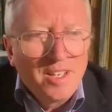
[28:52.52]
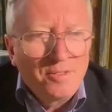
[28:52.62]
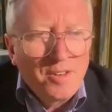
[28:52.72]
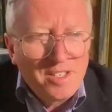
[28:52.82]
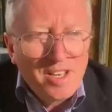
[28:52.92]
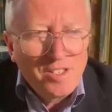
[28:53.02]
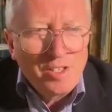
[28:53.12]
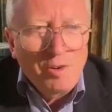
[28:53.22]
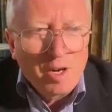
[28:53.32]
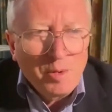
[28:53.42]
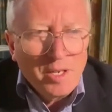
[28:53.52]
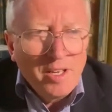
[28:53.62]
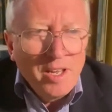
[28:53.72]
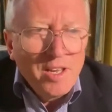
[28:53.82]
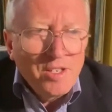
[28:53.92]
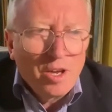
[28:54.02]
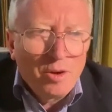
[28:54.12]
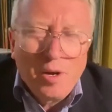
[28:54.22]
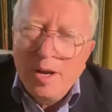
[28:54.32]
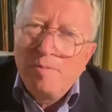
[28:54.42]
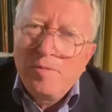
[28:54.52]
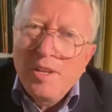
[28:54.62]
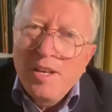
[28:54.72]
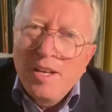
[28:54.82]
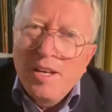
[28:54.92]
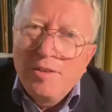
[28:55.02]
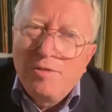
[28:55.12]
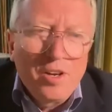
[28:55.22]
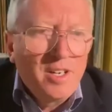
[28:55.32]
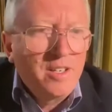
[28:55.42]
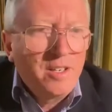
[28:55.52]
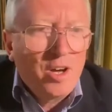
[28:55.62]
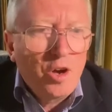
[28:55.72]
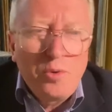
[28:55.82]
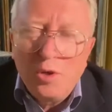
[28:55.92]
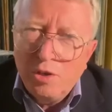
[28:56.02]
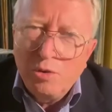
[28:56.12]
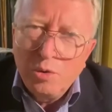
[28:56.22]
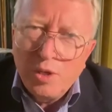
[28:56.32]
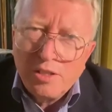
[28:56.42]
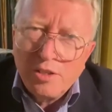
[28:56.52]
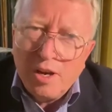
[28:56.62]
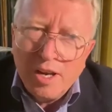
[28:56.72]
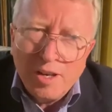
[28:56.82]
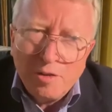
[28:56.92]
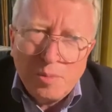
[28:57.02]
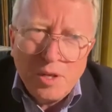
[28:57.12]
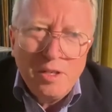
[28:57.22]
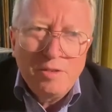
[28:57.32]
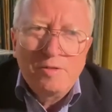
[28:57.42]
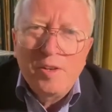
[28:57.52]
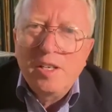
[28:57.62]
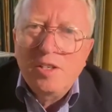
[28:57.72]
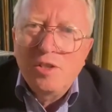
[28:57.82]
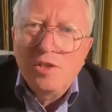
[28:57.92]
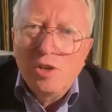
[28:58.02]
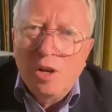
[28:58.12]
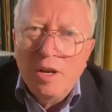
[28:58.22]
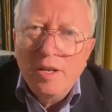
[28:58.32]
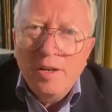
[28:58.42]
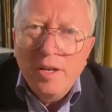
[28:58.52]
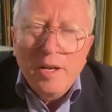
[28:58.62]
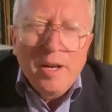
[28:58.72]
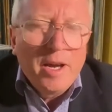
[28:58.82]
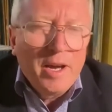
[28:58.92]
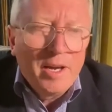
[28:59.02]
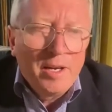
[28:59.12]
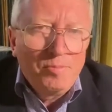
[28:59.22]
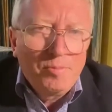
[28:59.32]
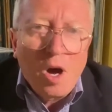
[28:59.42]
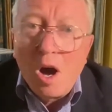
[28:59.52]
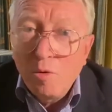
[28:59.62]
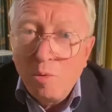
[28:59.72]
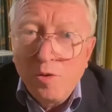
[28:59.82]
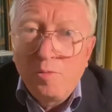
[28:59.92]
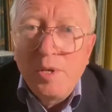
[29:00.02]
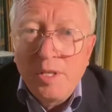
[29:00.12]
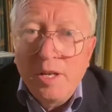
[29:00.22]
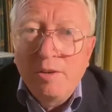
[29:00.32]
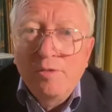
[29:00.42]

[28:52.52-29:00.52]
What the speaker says: Fantastic rugby. So finally, hope you can all get to IAFP in Phoenix in July. I won't be there,